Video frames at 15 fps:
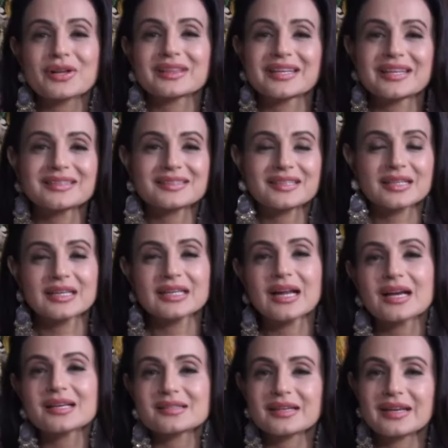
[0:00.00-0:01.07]
I think
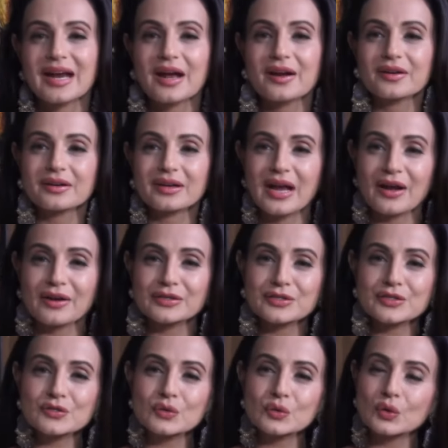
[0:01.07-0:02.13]
Sakina is a
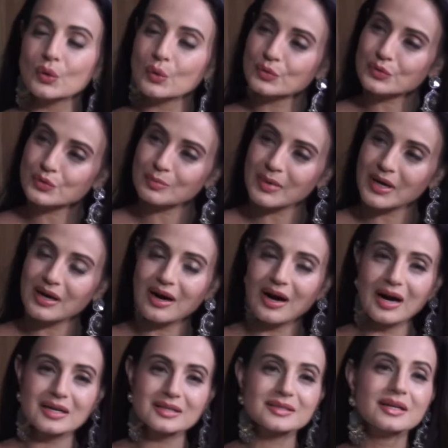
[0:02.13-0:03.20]
character so close to my
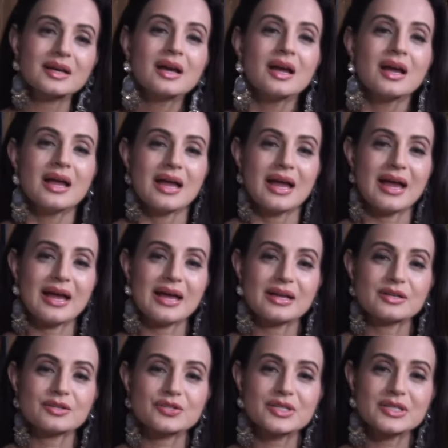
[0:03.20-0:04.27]
heart.
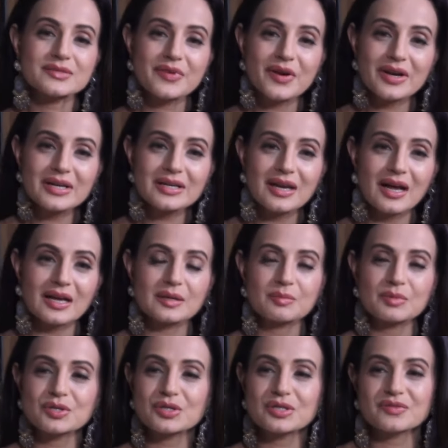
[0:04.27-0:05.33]
And she's very like
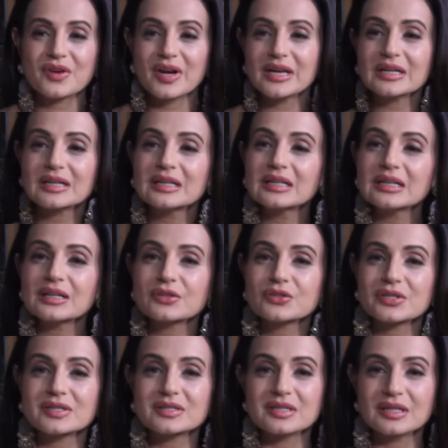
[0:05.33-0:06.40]
me. She's very clean.
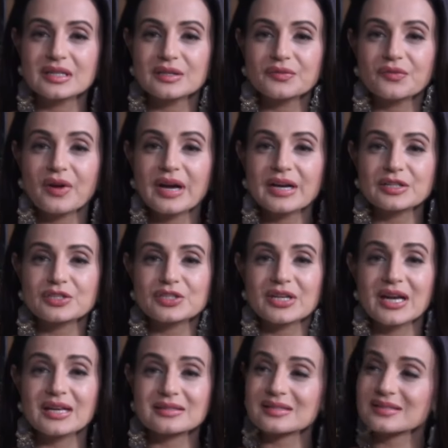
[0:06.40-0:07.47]
She's dignified.
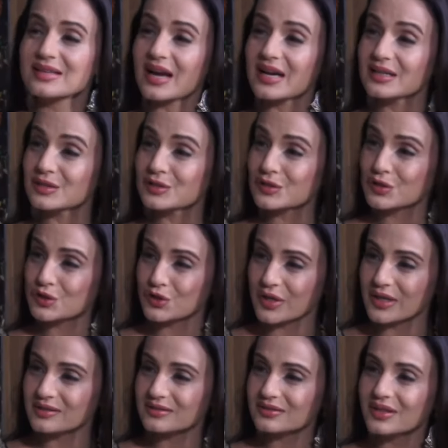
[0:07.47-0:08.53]
She has a silent
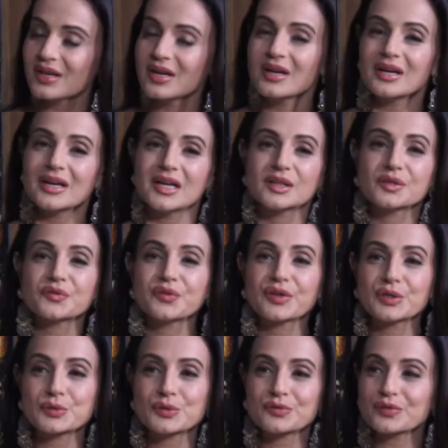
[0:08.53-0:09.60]
strength in the
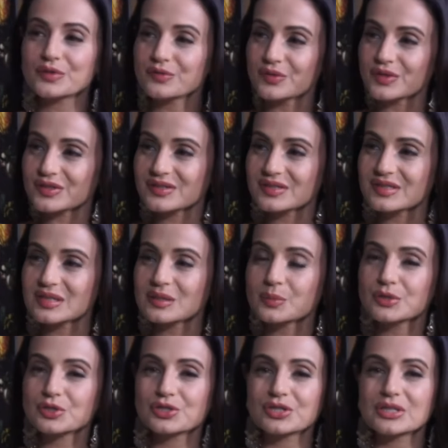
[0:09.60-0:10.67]
face of adversity,
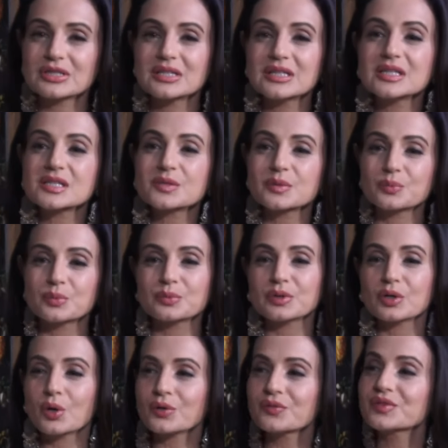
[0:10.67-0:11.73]
which she deals
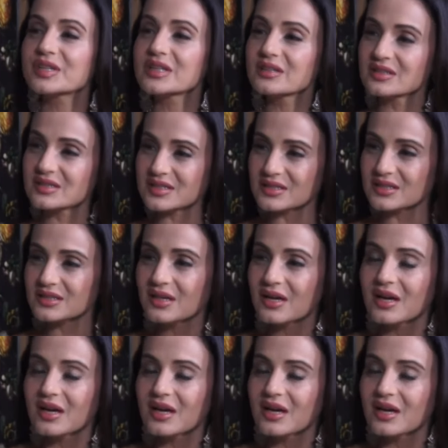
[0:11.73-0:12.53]
with a lot of dignity.